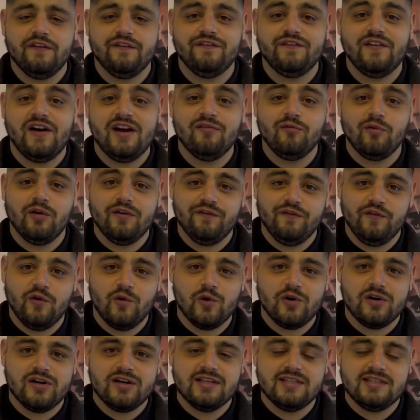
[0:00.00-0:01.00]

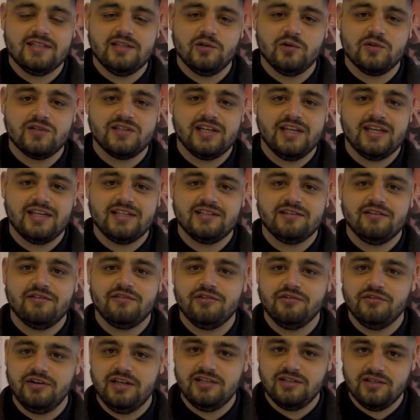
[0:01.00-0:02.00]
514
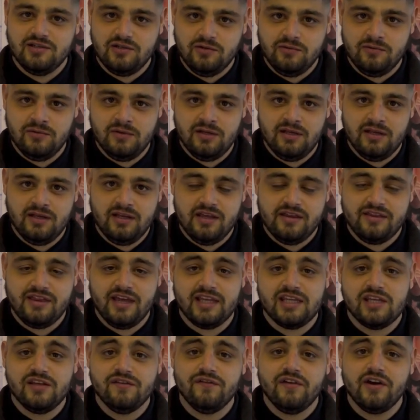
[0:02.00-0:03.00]
0632.
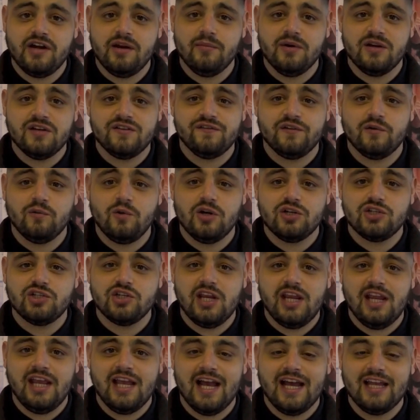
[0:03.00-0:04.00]
Thank you very much for
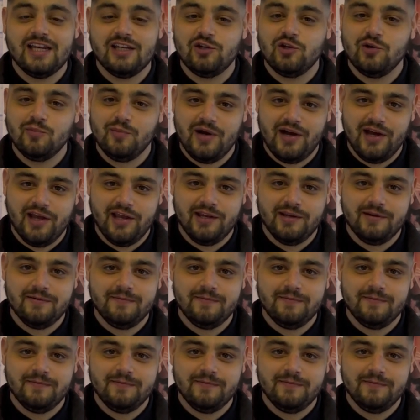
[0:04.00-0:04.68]
watching and goodbye.